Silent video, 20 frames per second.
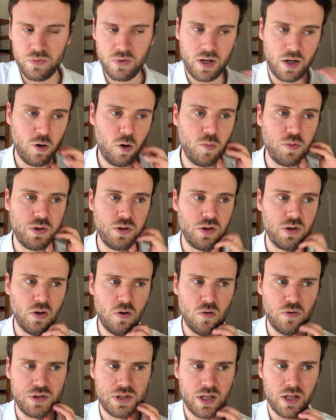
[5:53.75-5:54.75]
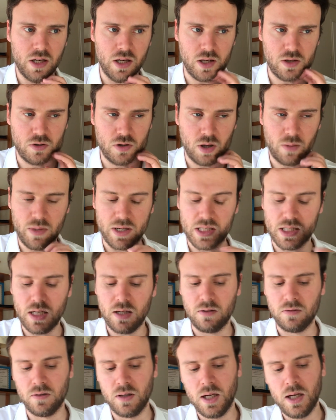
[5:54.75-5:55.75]
I hope you don't, and I do not
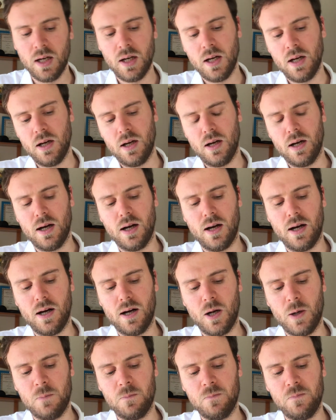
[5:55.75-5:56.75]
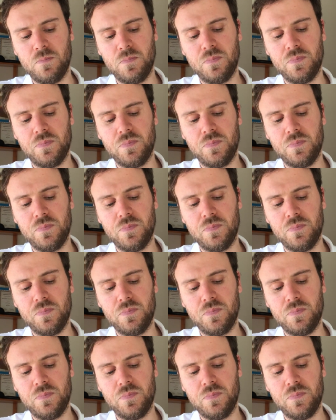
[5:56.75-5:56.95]
myself, um,